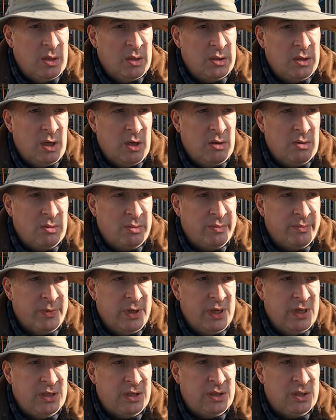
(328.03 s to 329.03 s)
So
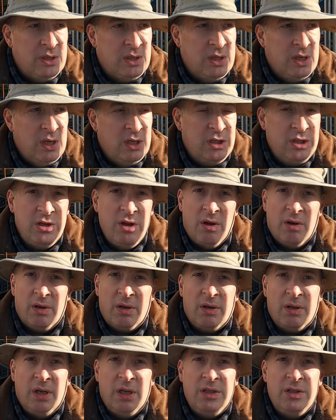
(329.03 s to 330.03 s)
it's not
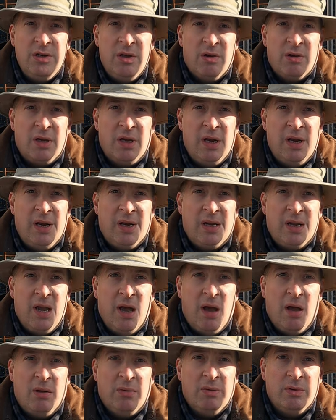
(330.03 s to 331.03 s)
clear
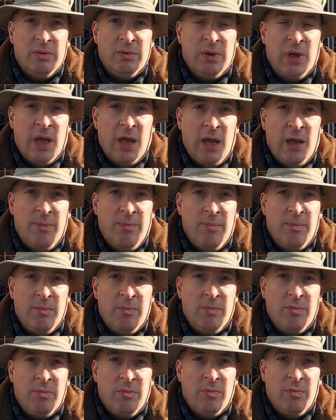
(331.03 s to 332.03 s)
cut
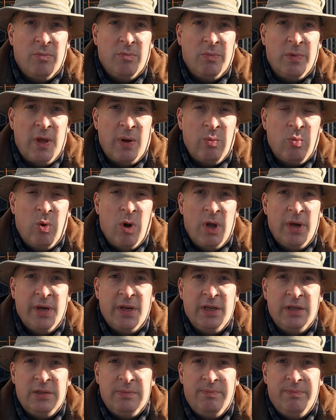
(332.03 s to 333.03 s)
that one
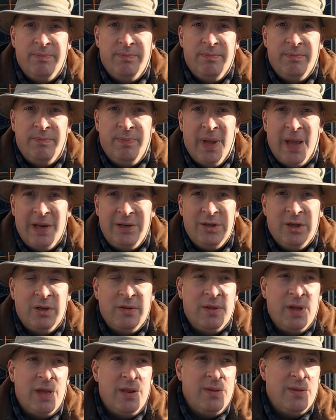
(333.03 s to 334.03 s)
is
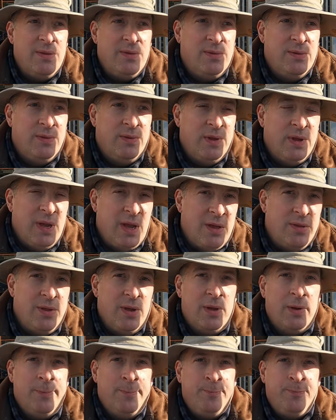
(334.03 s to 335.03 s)
better than the
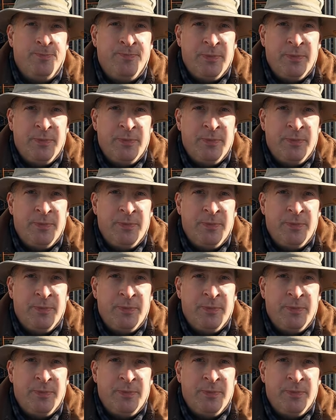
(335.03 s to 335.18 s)
other.